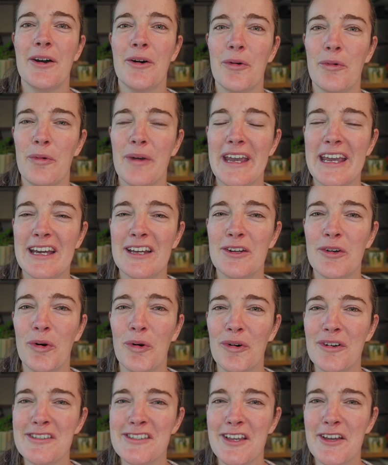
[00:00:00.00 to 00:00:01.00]
We can
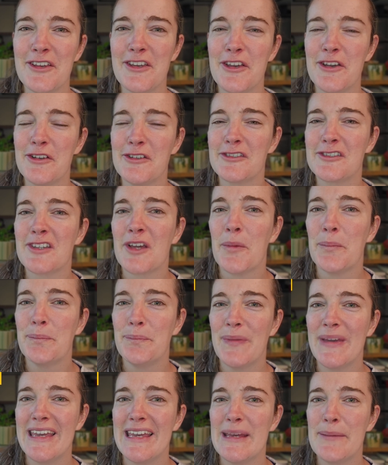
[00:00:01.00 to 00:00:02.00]
also use
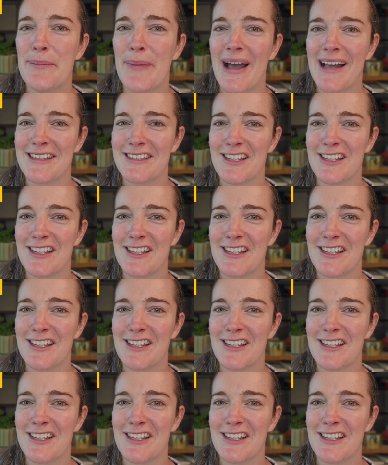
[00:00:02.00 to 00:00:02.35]
be better